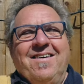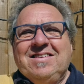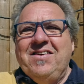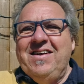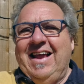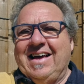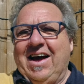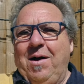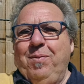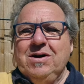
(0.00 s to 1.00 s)
I'm so unlucky.
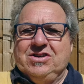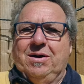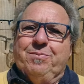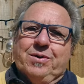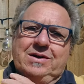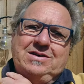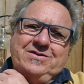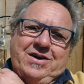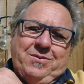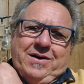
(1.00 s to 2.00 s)
I put a jumper on. This is
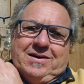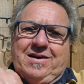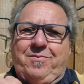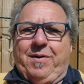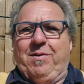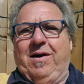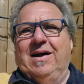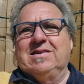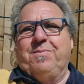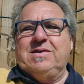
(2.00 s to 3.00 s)
really weird. I don't know if people
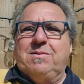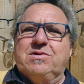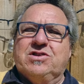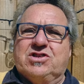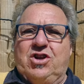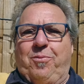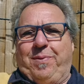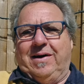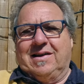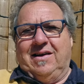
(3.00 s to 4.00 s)
like this. I'm just
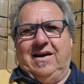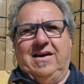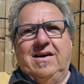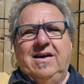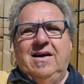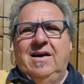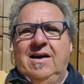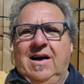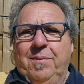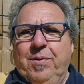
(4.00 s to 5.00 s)
sloppy. I don't know.
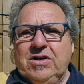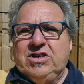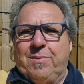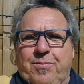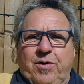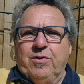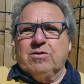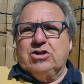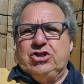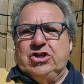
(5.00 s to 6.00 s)
I put a jumper on a
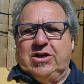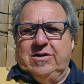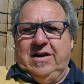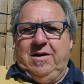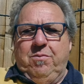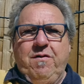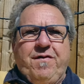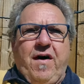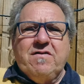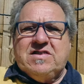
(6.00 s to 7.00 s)
good shirt. Yeah. Within
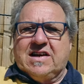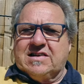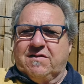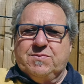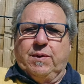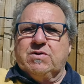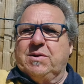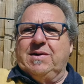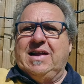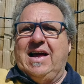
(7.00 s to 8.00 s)
five seconds, I've spilled
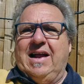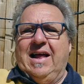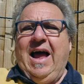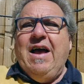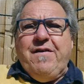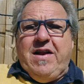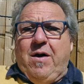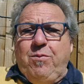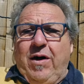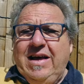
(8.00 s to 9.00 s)
something down it. Even though
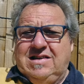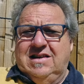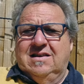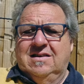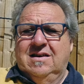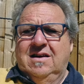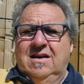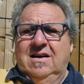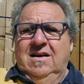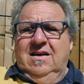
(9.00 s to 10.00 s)
I'm not eating.
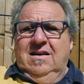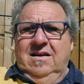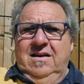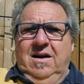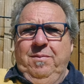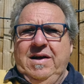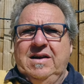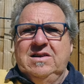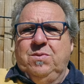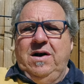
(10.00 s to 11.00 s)
You know what I mean?
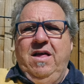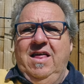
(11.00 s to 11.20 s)
It's funny.